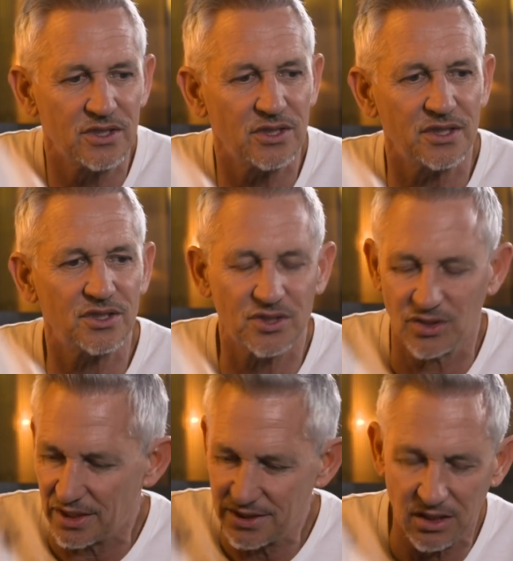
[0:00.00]
So I just
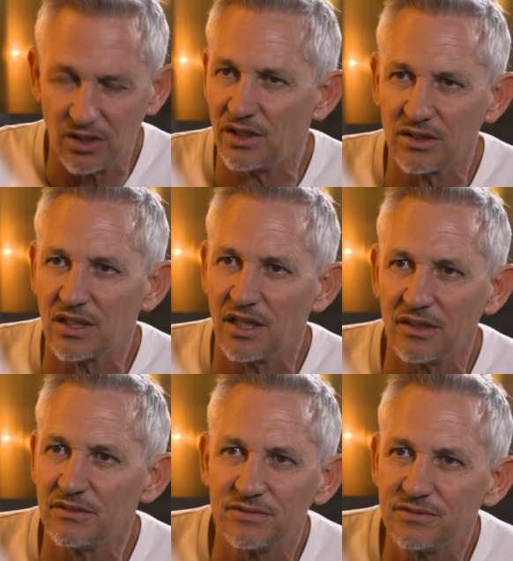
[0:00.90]
thought I did a lot of
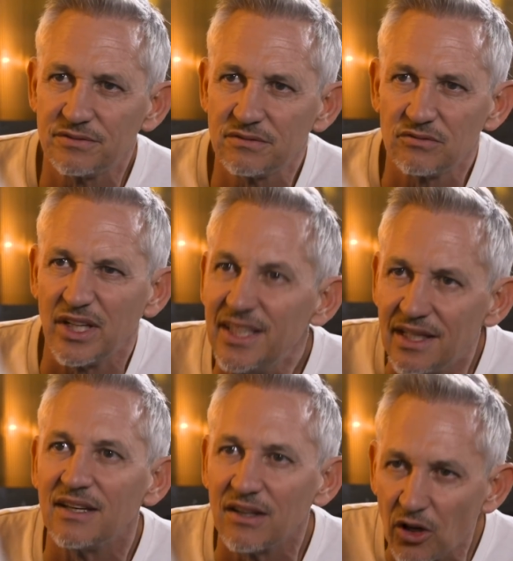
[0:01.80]
kind of
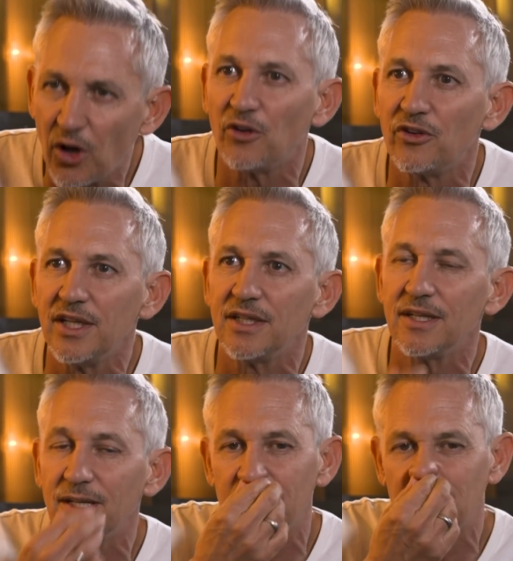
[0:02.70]
reading, a lot of
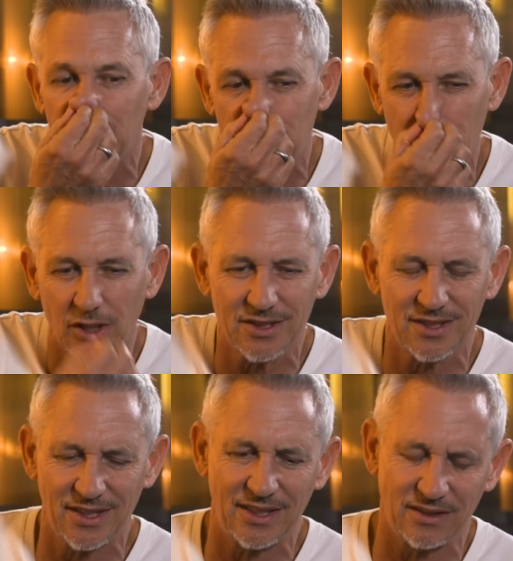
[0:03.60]
reading, and, and started
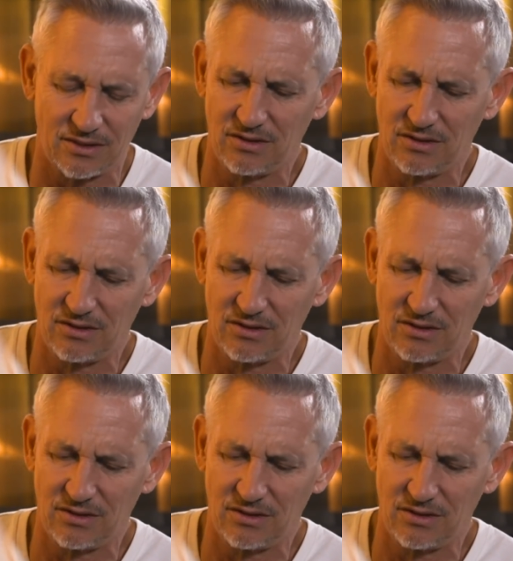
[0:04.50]
to think,